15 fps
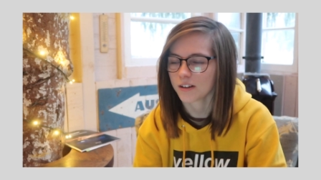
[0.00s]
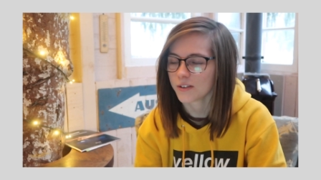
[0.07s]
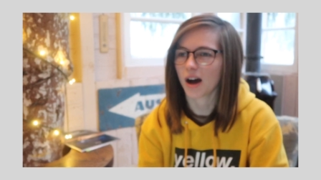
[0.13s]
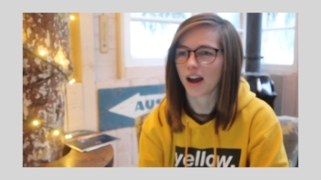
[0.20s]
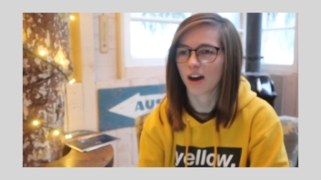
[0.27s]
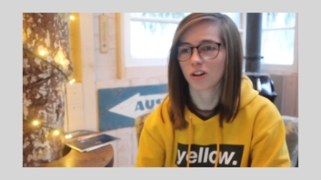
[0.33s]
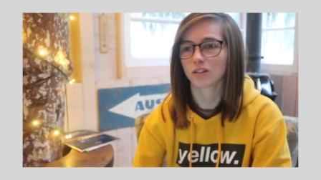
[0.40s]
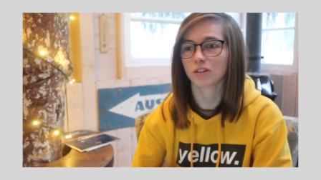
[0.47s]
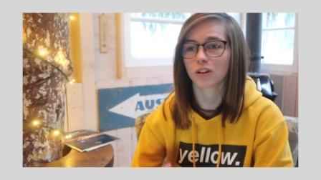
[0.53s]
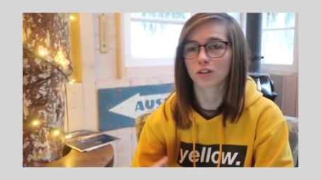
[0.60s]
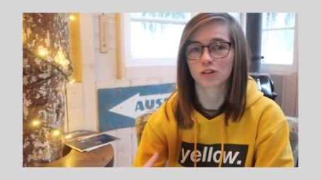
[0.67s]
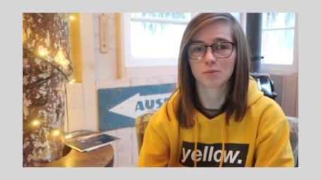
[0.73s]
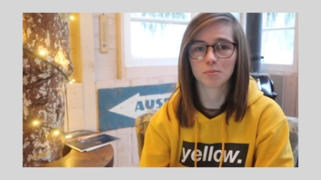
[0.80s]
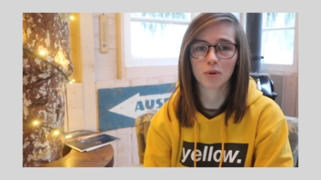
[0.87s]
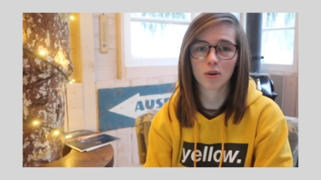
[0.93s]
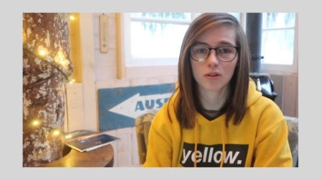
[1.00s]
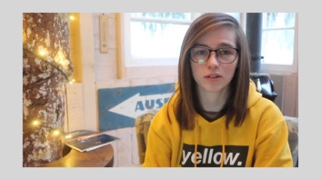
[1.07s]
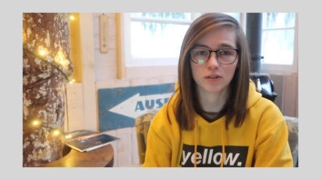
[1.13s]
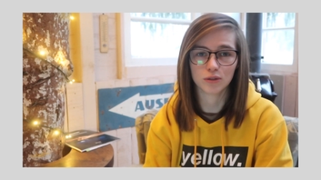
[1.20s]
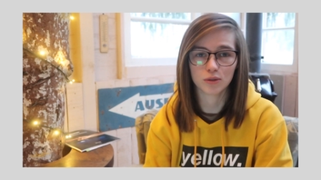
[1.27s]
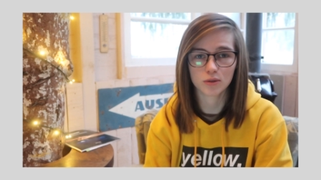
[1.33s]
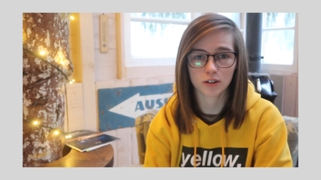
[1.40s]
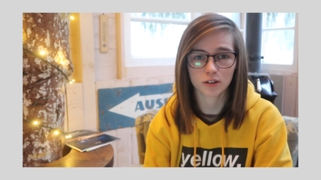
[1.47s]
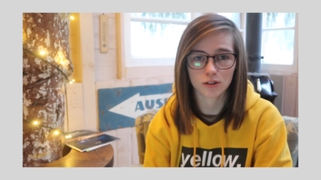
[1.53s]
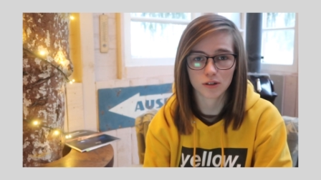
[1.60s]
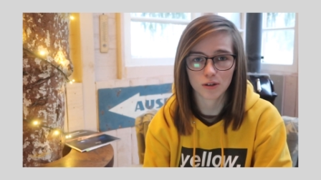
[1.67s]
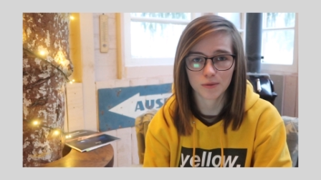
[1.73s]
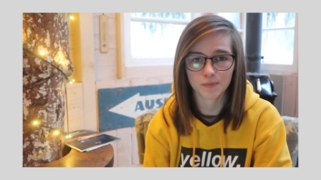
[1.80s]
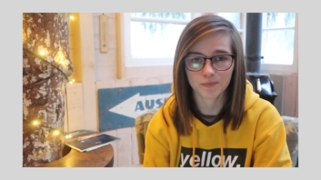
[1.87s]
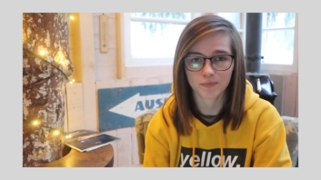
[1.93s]
I had a lot of support in doing
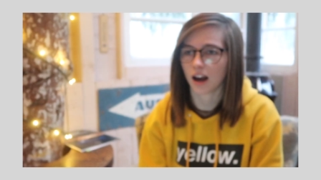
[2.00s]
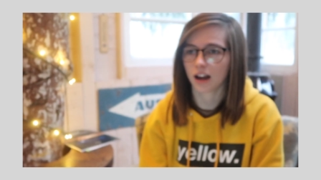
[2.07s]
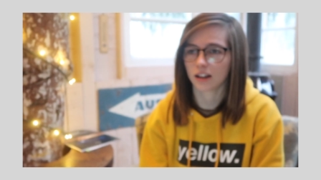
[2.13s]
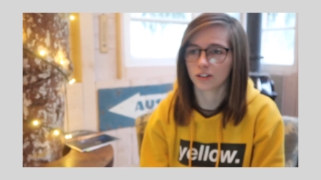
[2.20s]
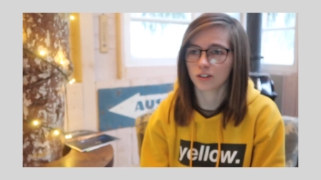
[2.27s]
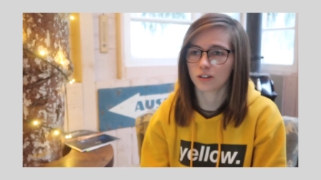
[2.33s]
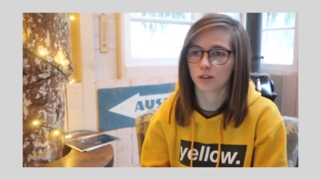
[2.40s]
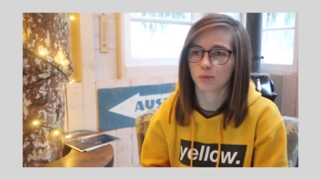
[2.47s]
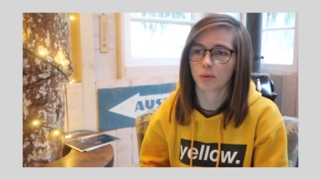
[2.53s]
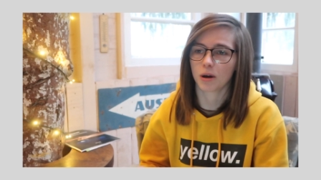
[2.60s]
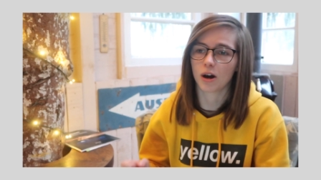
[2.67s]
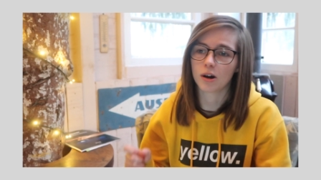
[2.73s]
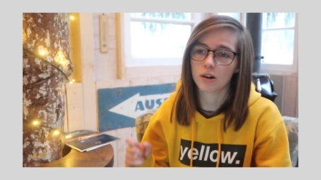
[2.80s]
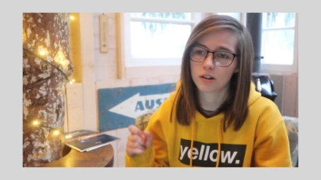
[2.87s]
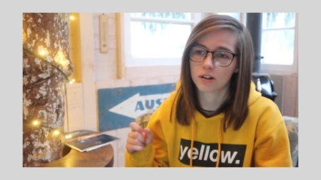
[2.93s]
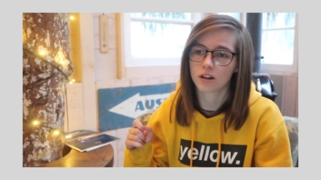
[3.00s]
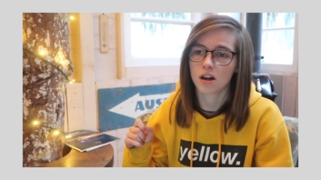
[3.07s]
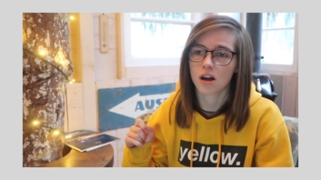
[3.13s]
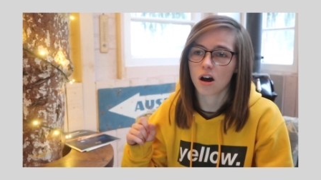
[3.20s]
so. I learned about